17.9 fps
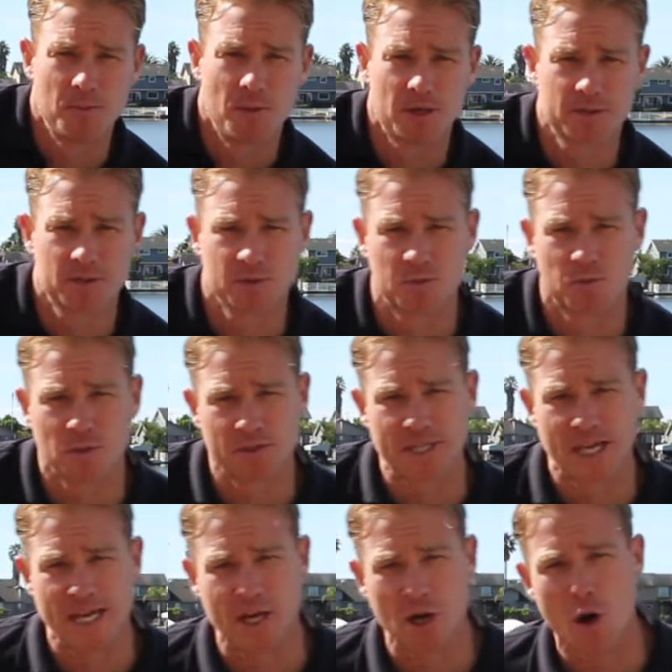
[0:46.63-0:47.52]
muscles will
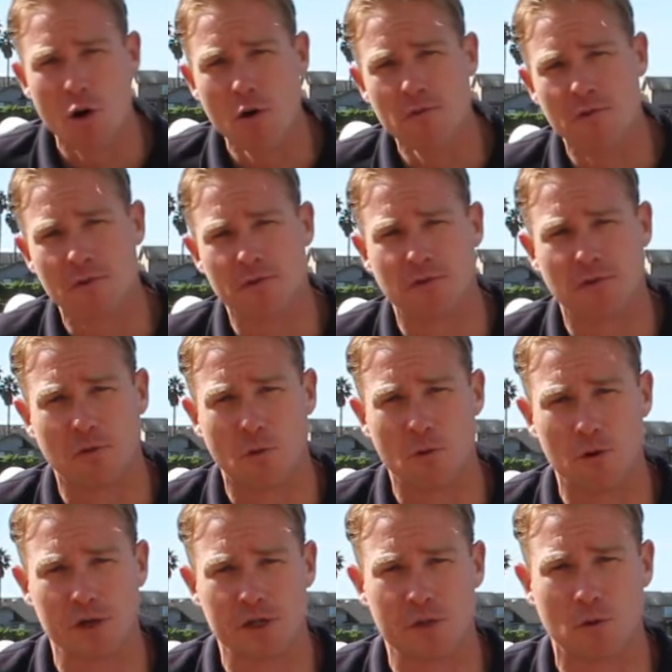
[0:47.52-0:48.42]
take over
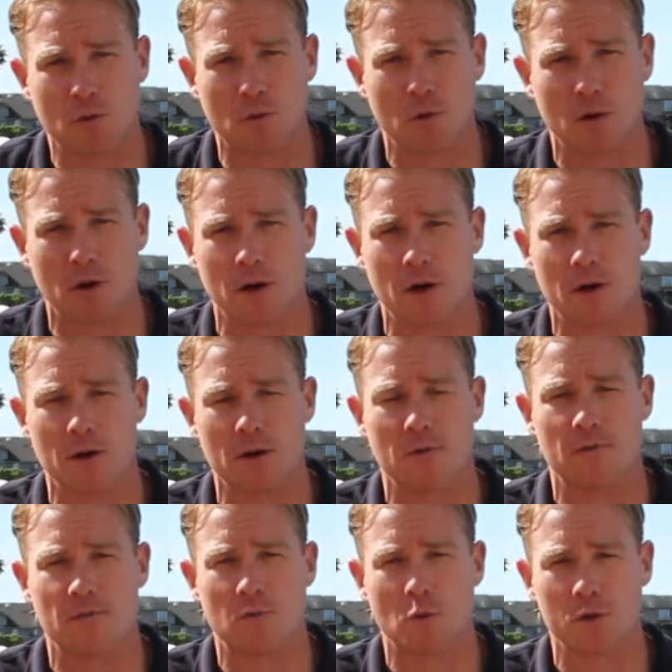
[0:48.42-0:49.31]
for
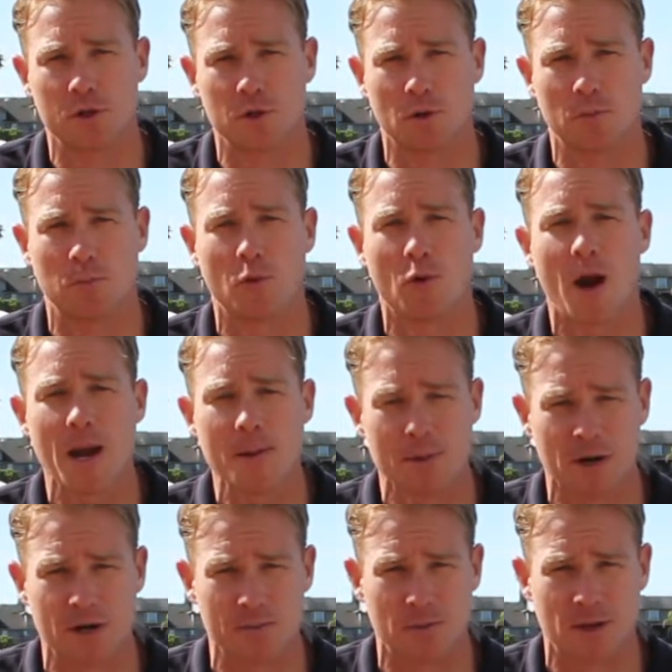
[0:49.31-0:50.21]
your
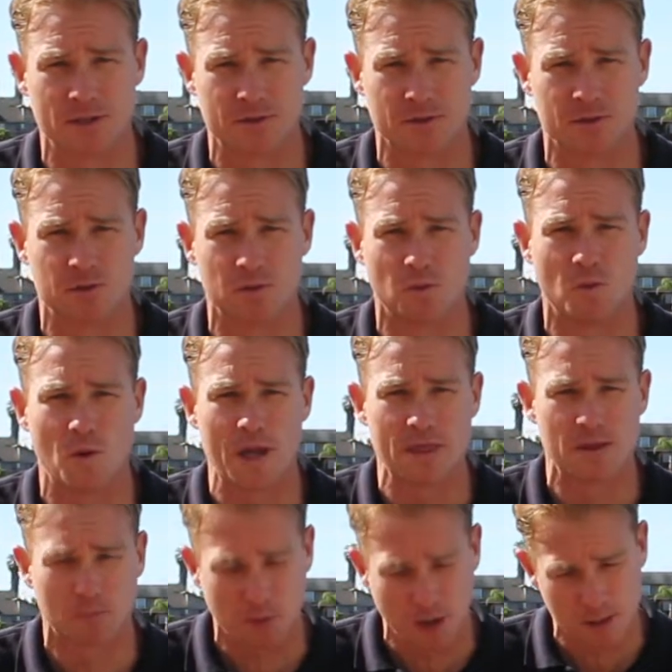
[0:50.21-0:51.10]
primary muscles
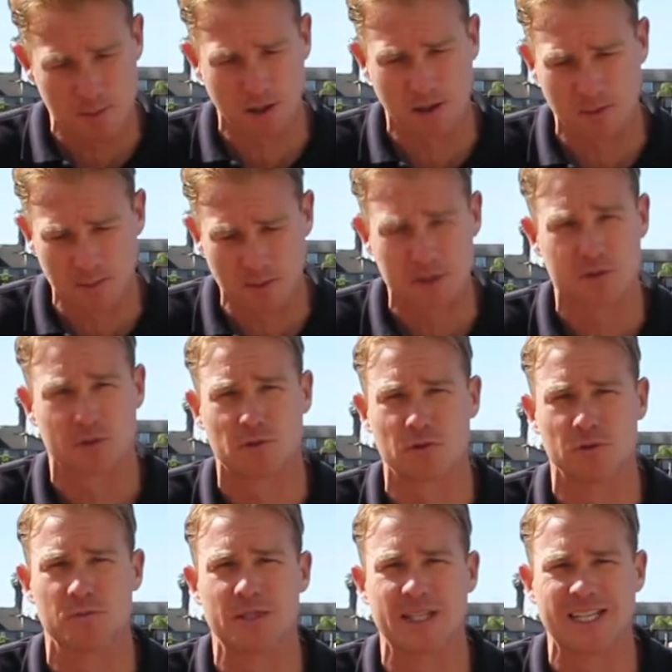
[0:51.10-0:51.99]
when the primary muscle
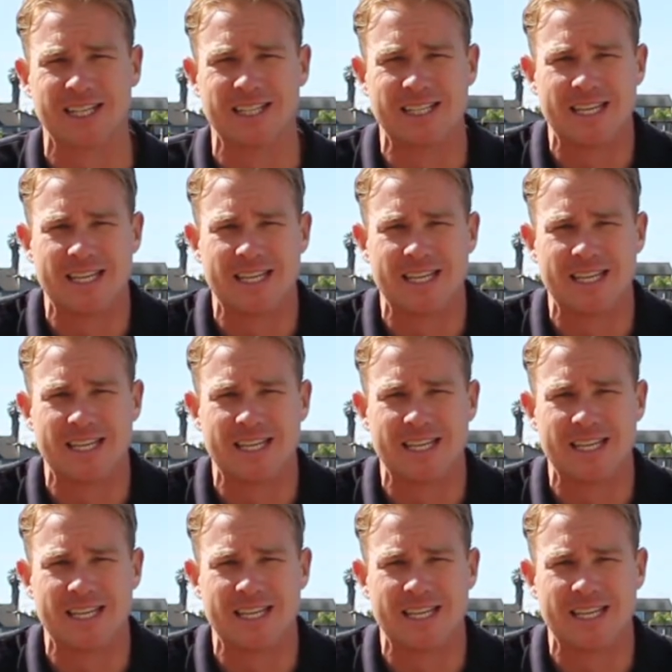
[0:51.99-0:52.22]
groups